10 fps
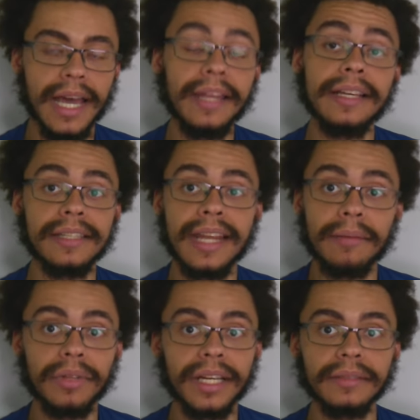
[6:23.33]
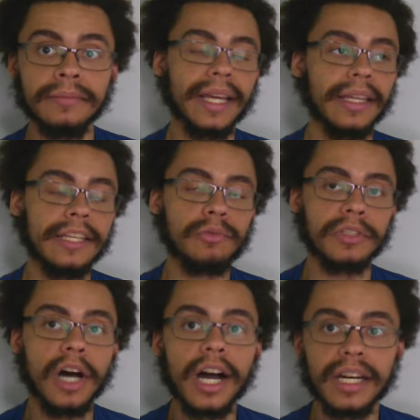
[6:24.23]
And yes, enabling. Like, unless we're
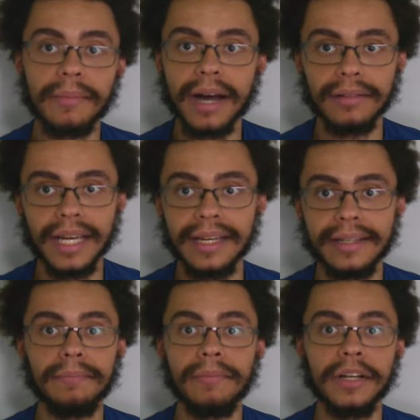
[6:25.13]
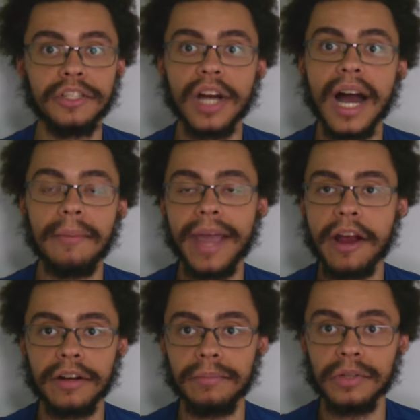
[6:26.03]
talking about, like, a
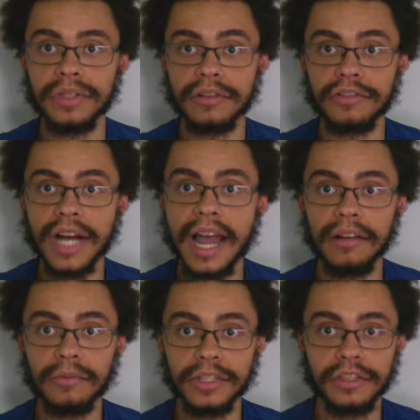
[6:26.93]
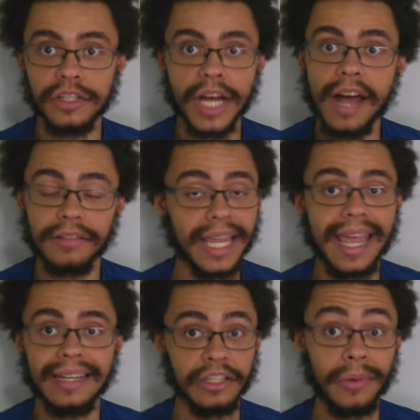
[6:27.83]
parent abusing their child, which the child
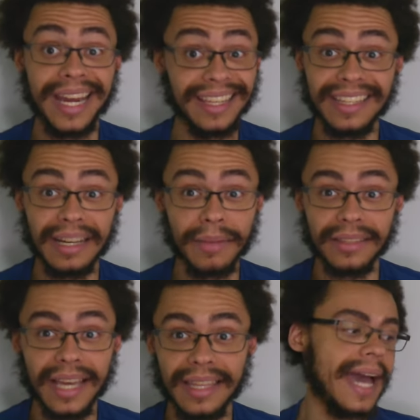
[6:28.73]
can't do anything about that.